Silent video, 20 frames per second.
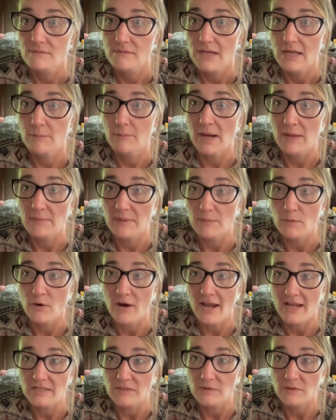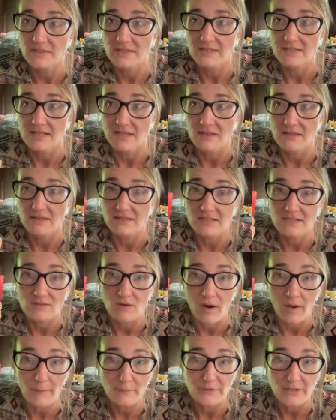It might be more accurate to say that this
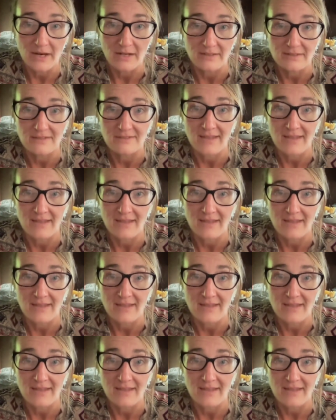object